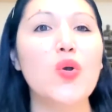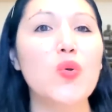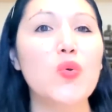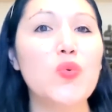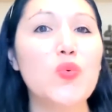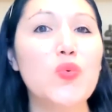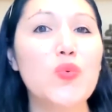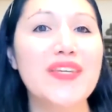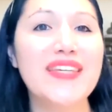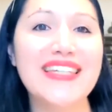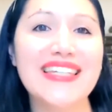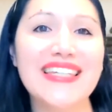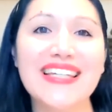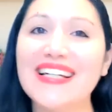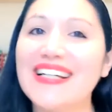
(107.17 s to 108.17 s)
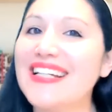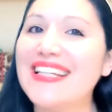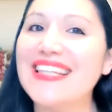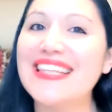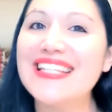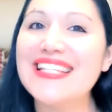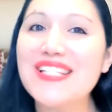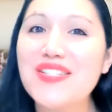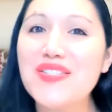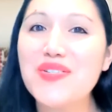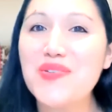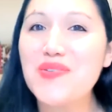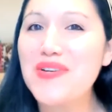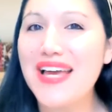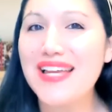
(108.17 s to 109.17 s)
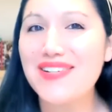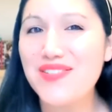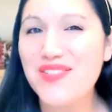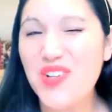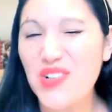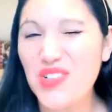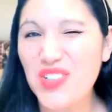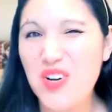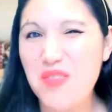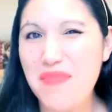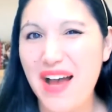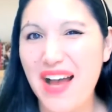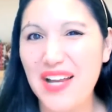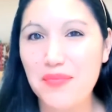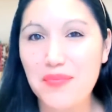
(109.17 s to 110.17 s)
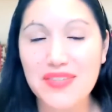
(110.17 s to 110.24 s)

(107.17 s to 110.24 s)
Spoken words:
Oui. These two letters don't combine,